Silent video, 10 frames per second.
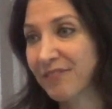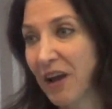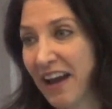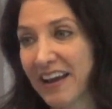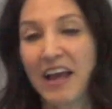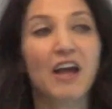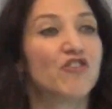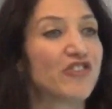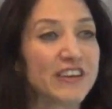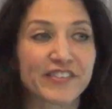Okay,
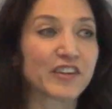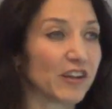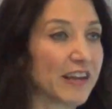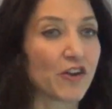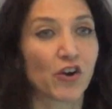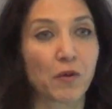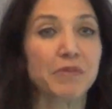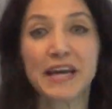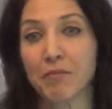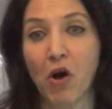she's still in her
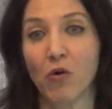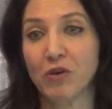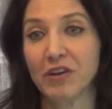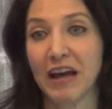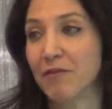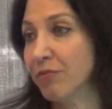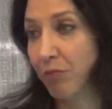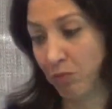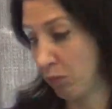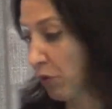being mode,
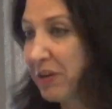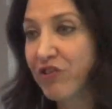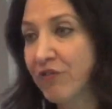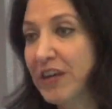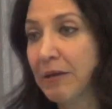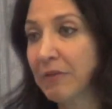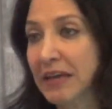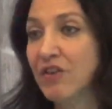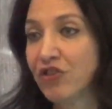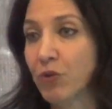and we'll be shifting
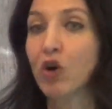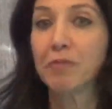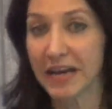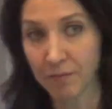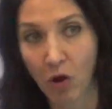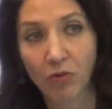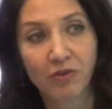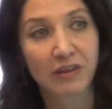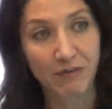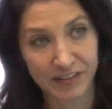into her being
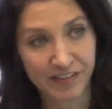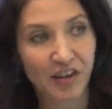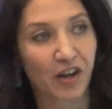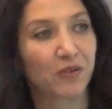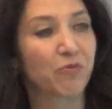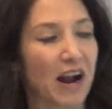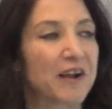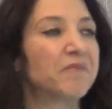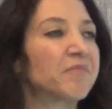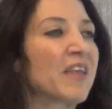mode even still,
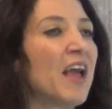right?